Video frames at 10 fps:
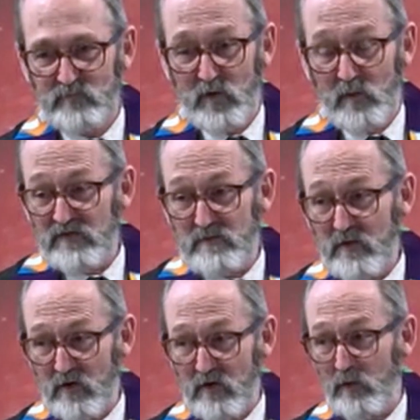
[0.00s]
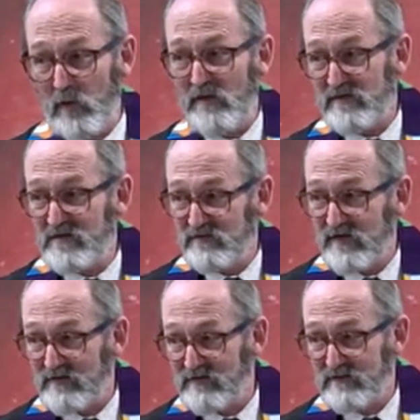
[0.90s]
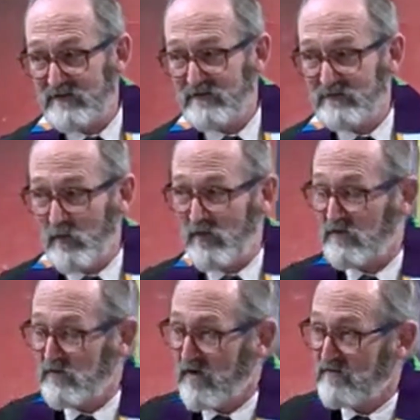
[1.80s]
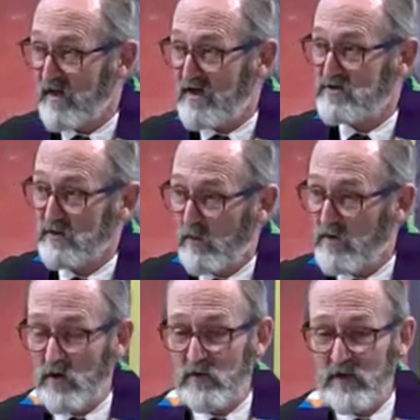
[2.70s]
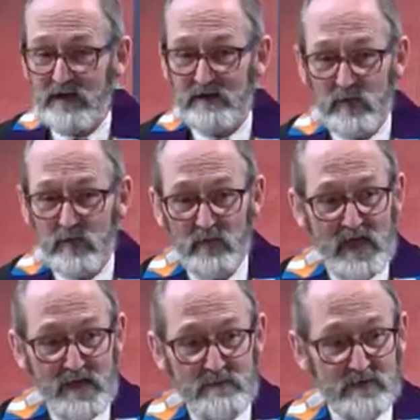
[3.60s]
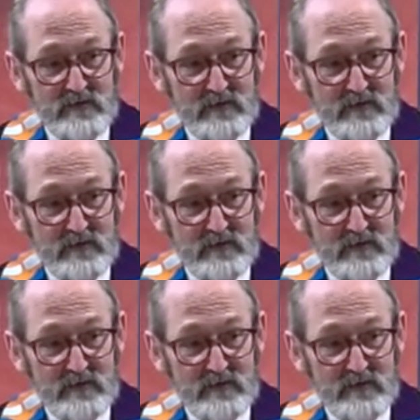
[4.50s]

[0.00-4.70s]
We want the miracle. We want things fixed. We want the transaction. When we don't get it, we blame